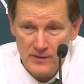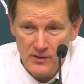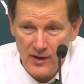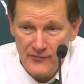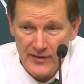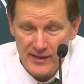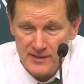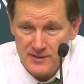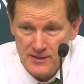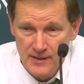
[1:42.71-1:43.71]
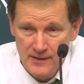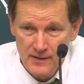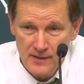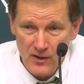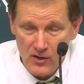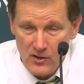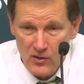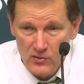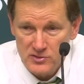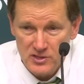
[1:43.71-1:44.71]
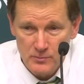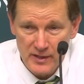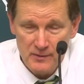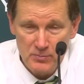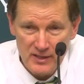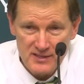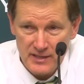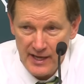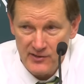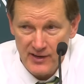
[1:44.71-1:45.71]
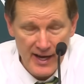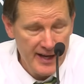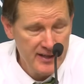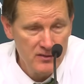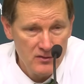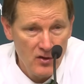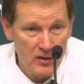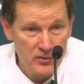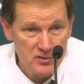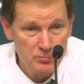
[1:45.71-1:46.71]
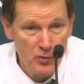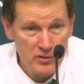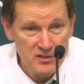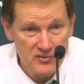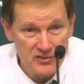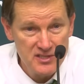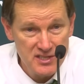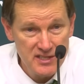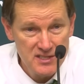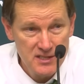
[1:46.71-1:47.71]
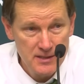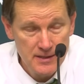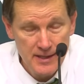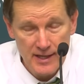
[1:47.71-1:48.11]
You know, I think it's our goal should be a plus eight or nine on those boards for the season.